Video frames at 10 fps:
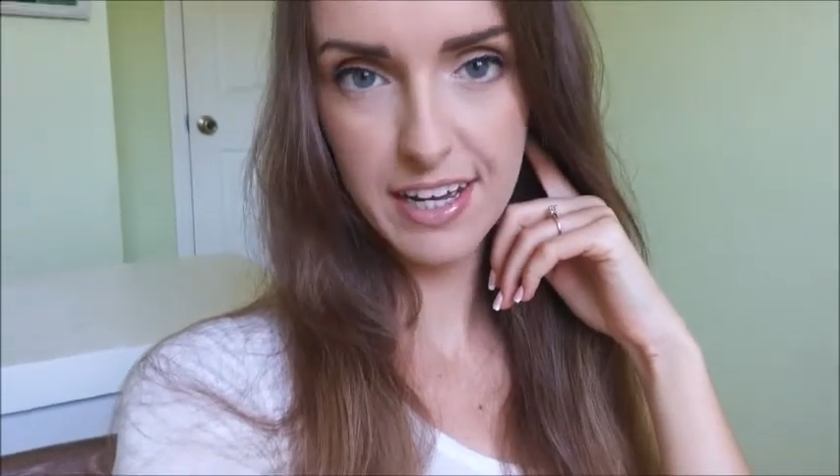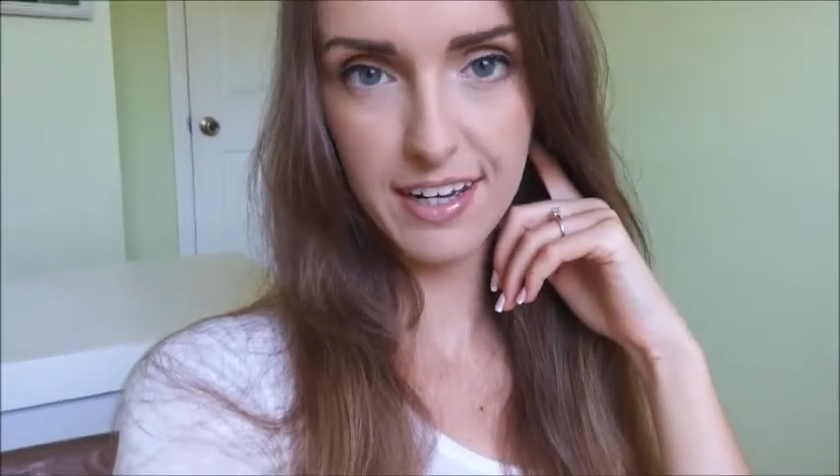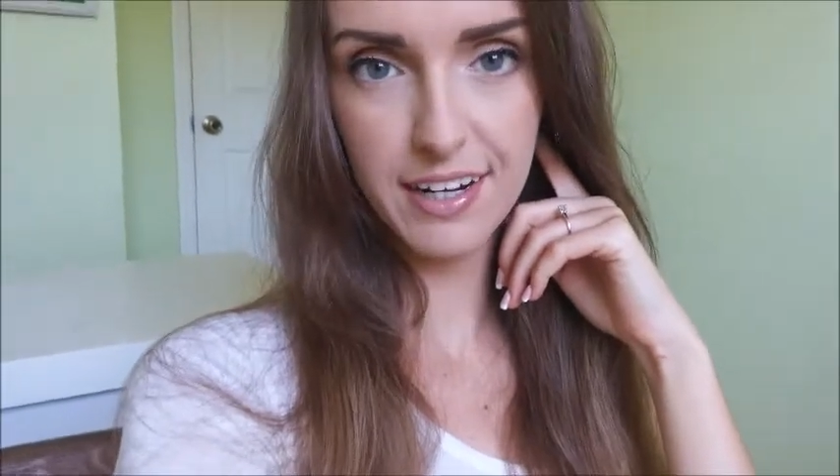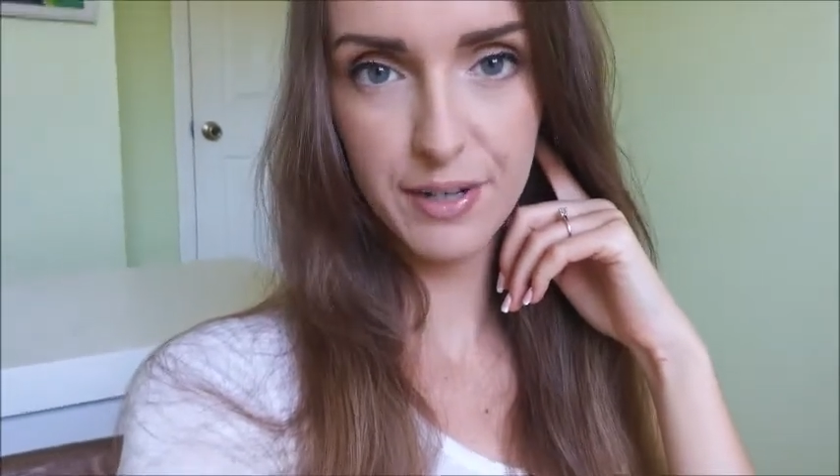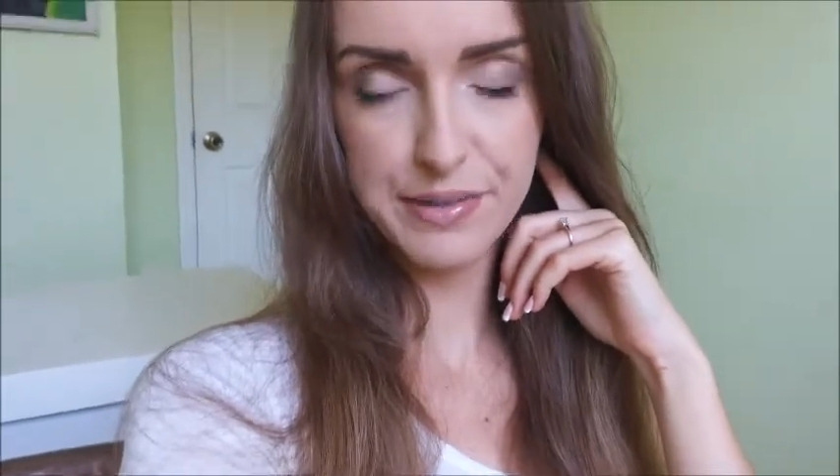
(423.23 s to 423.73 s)

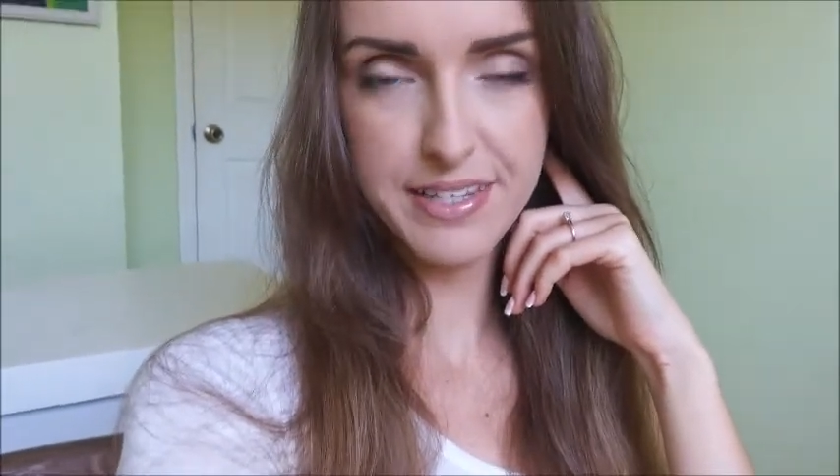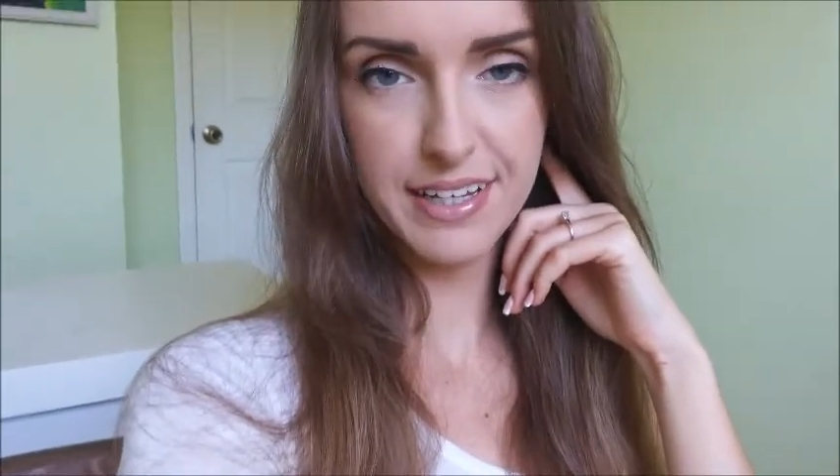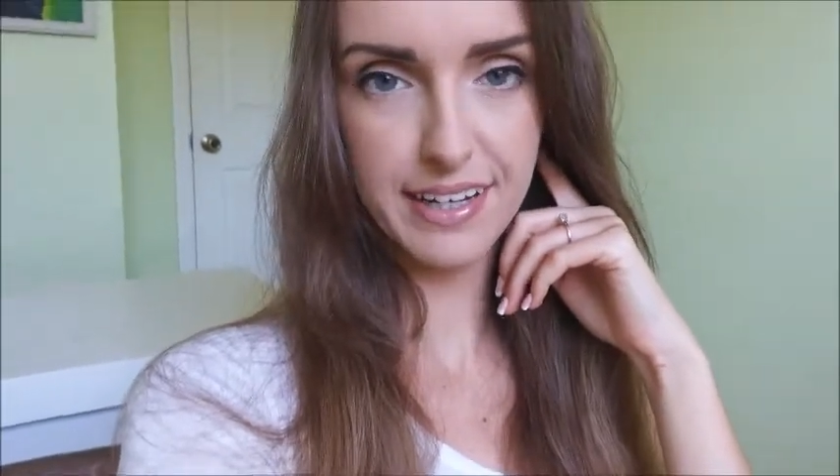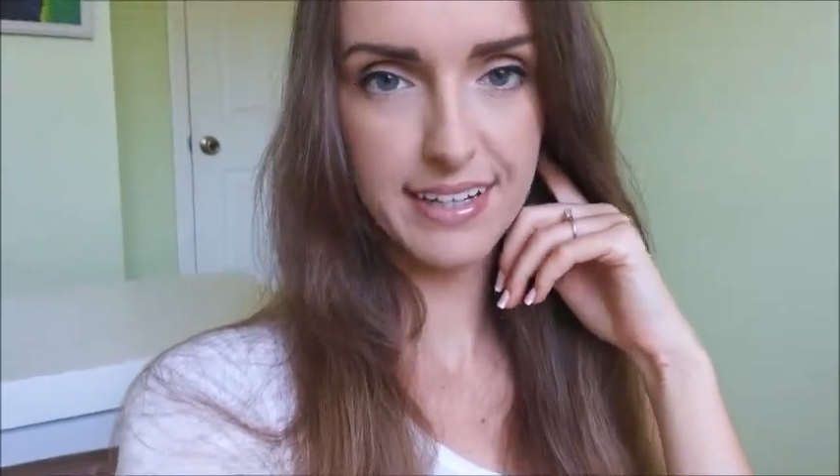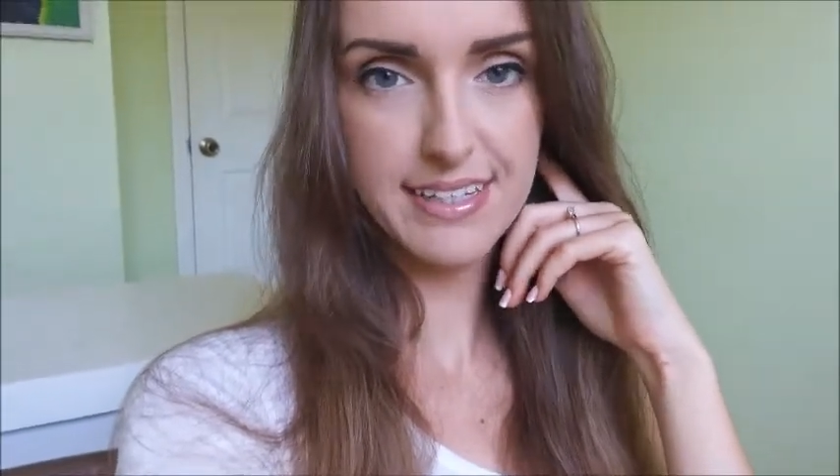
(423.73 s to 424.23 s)
and I will
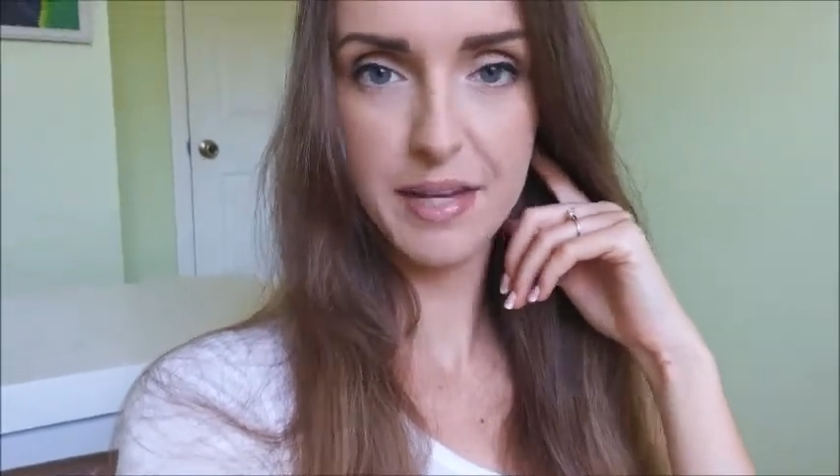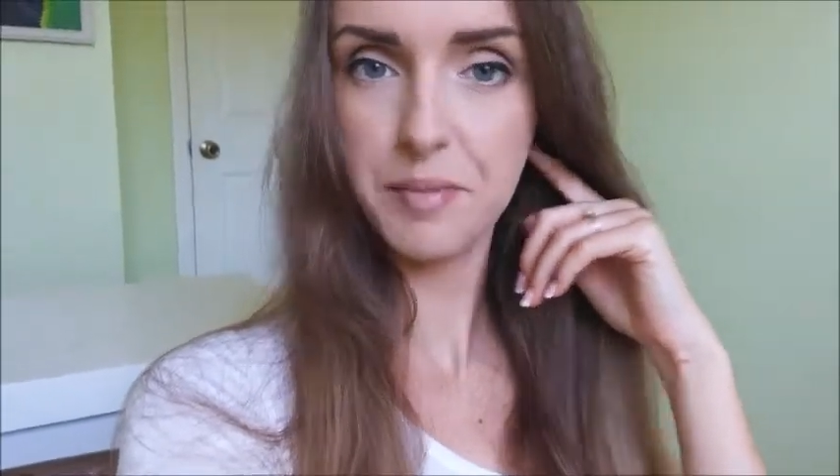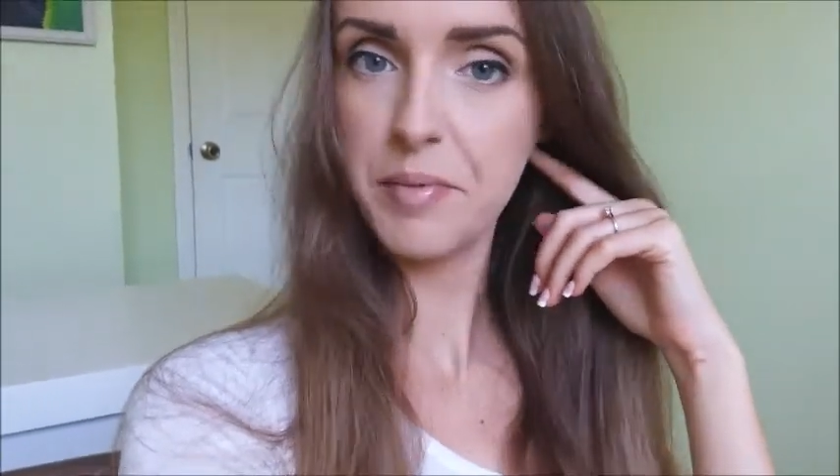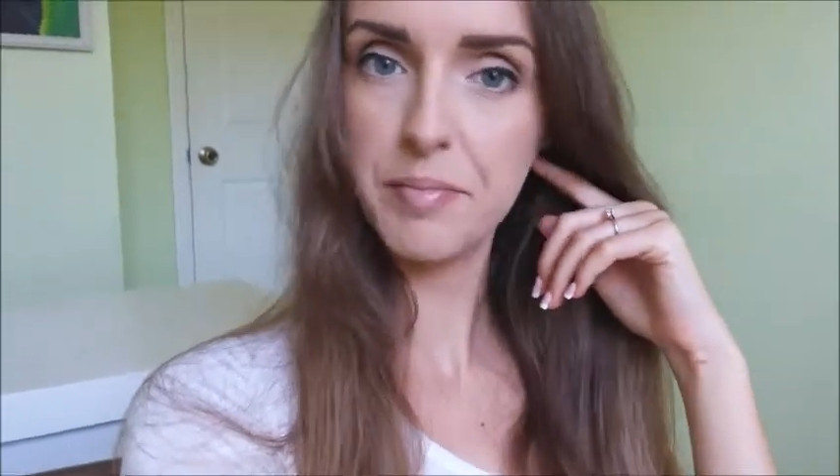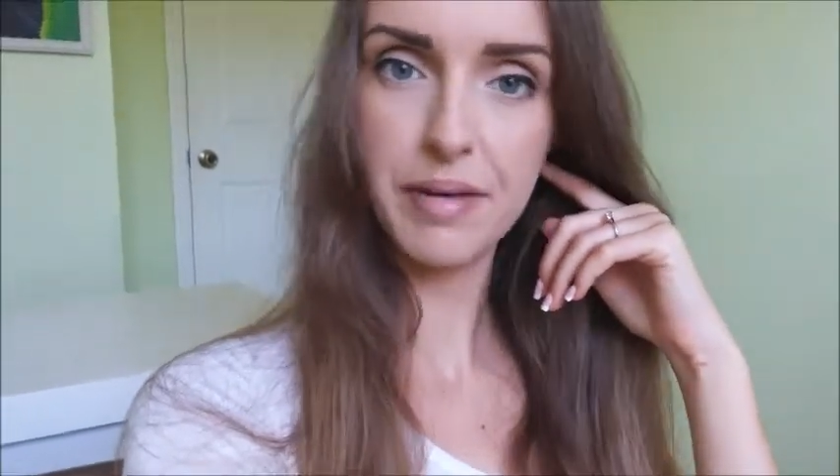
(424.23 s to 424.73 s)
see you next
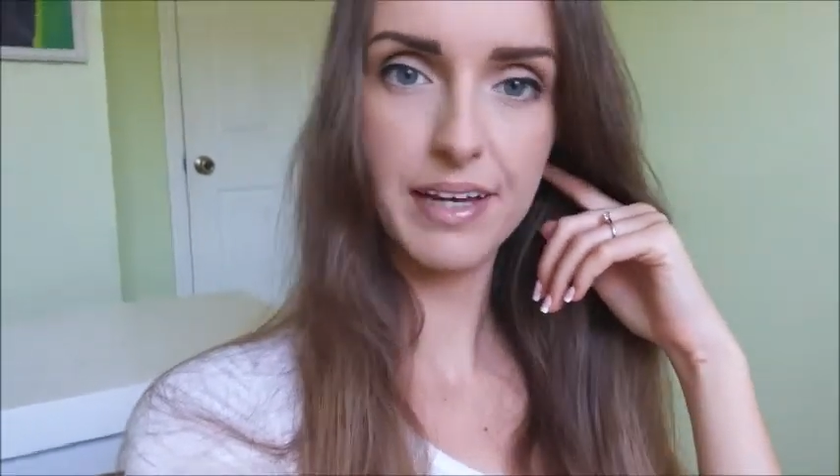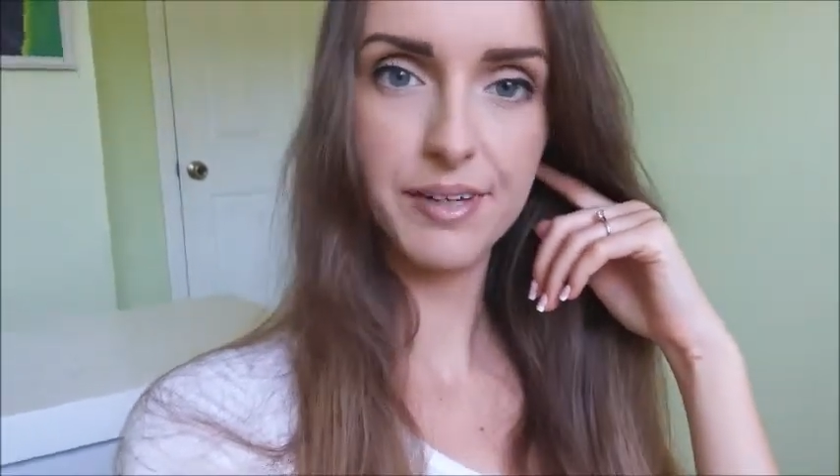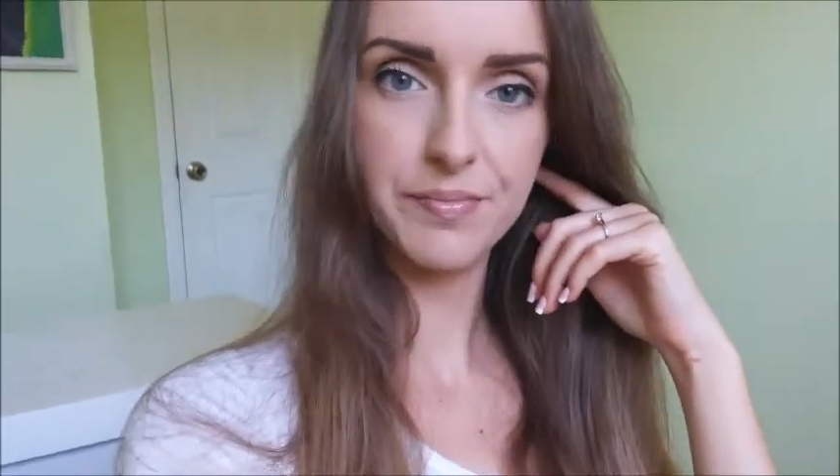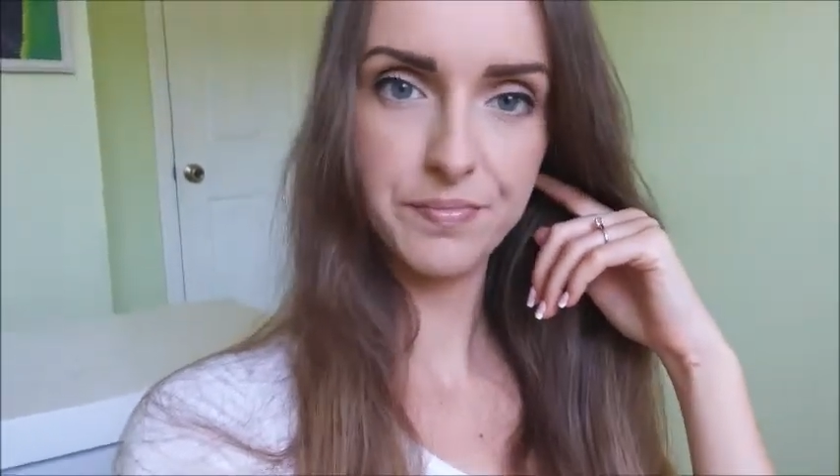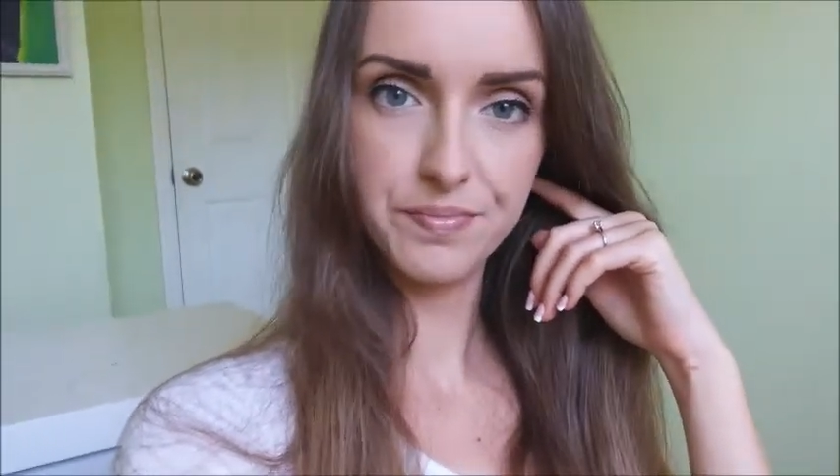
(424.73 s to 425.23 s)
time.
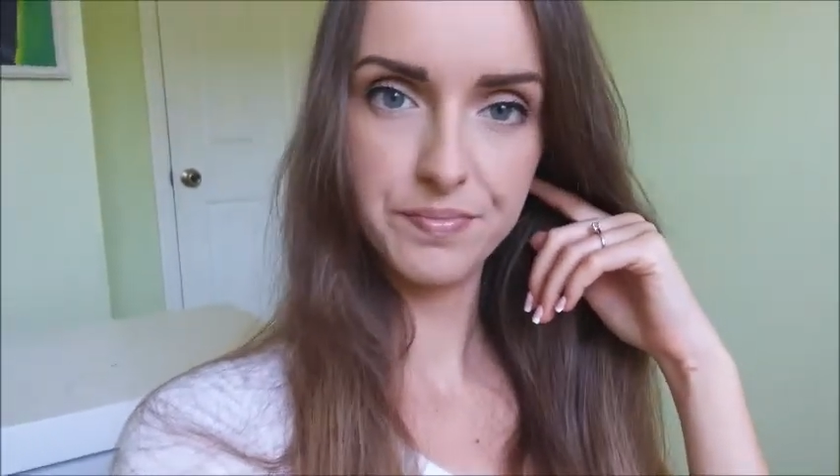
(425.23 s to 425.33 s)
Bye!